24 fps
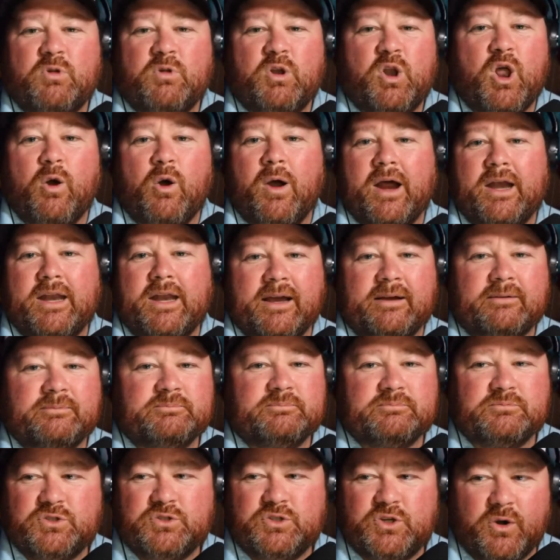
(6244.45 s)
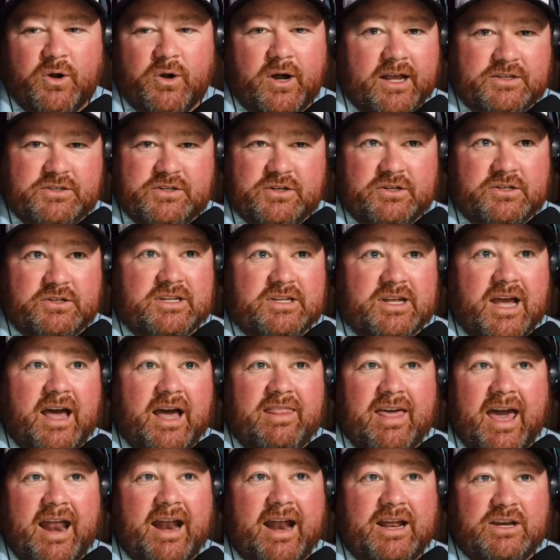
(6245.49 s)
No idea. Short answer is
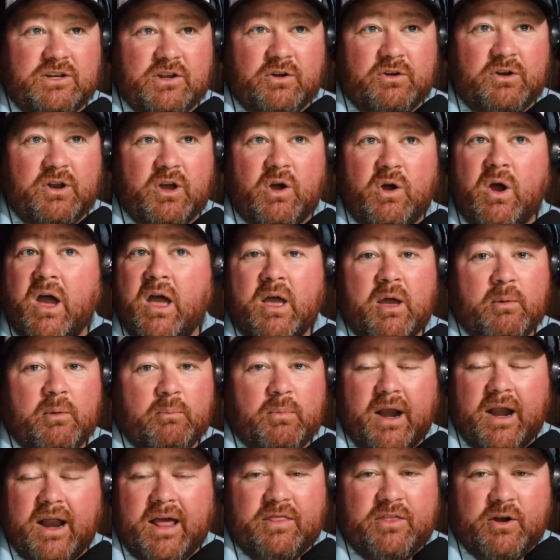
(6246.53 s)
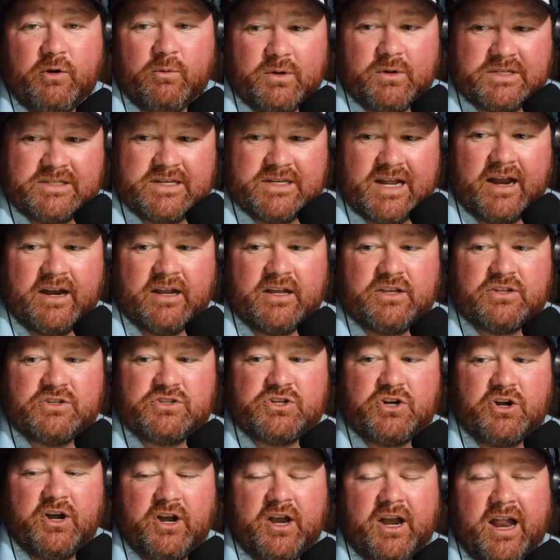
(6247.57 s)
that I don't know. But there was not a
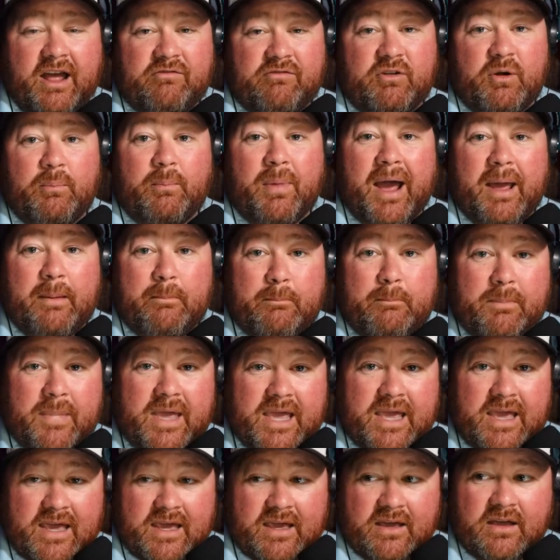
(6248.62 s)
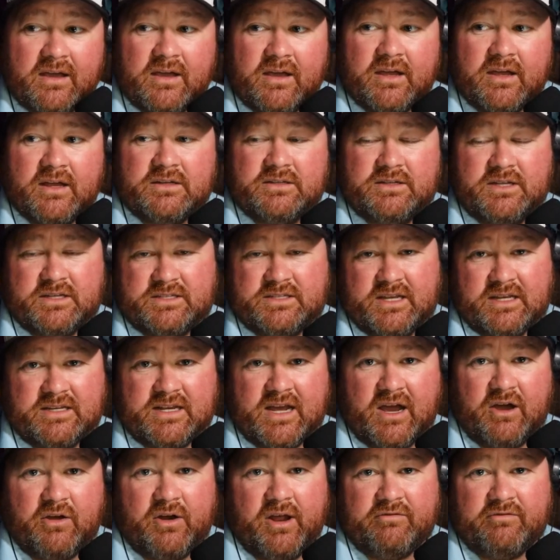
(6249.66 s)
concerted effort by me to sit
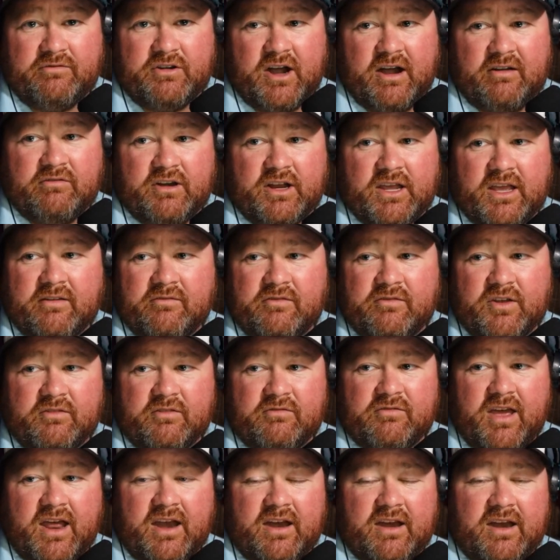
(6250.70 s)
down after every given event.